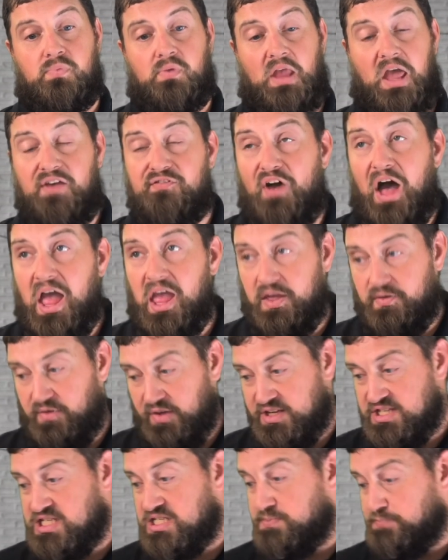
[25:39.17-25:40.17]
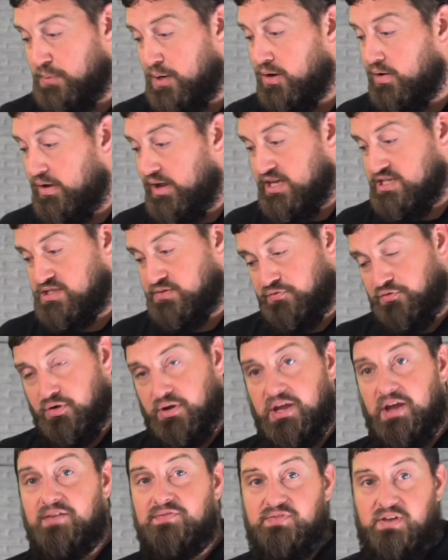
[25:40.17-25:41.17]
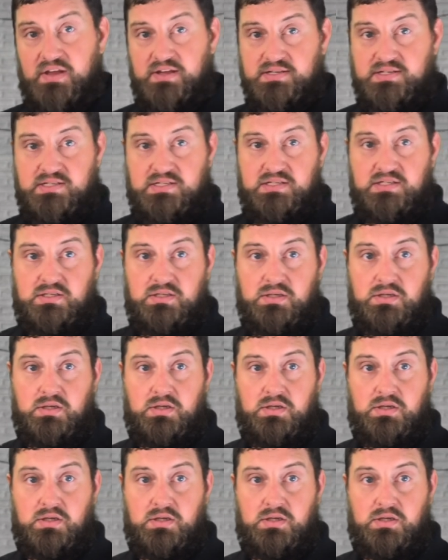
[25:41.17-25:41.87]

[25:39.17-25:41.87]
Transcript: if I have experienced forgiveness,